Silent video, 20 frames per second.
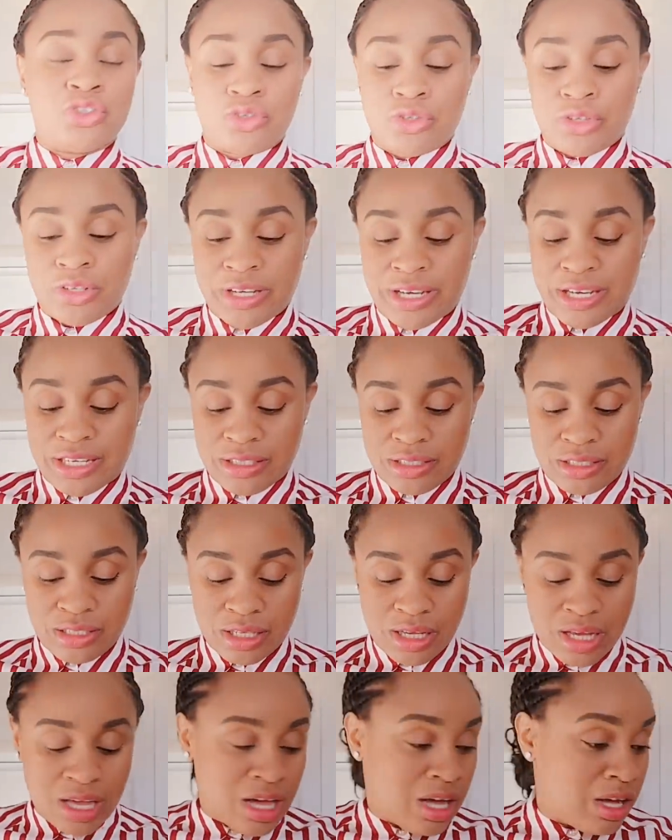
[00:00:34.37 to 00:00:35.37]
show you guys
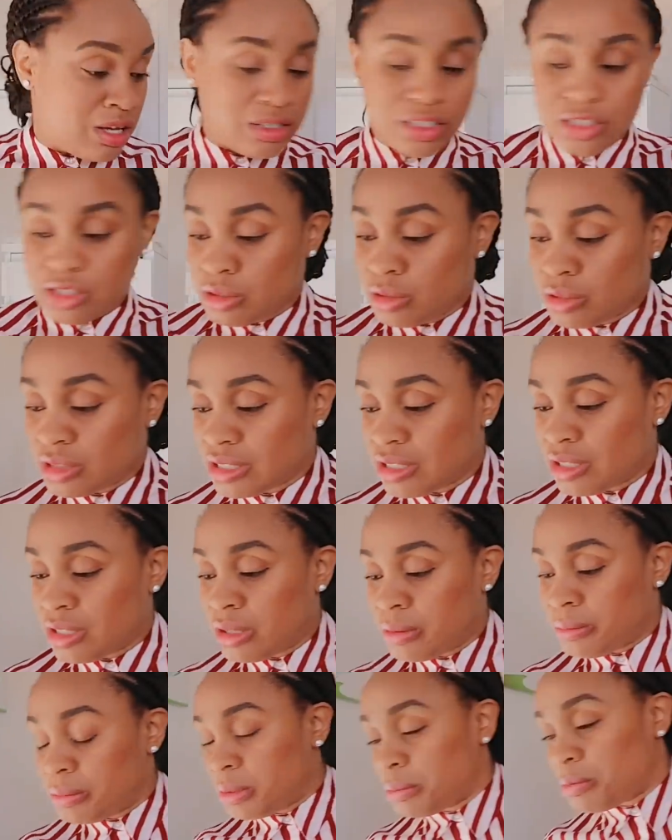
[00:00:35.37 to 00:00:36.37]
how this looks.
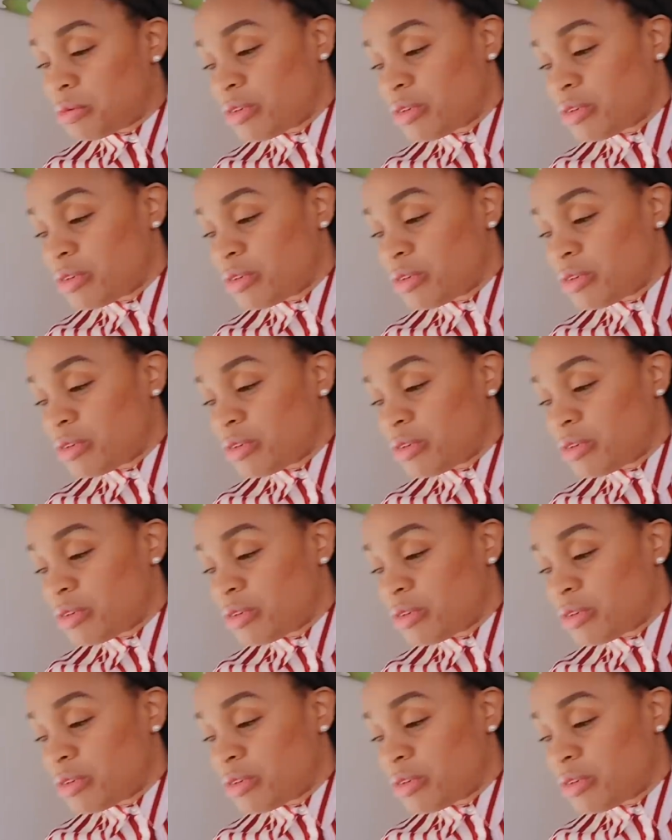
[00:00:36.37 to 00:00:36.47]
The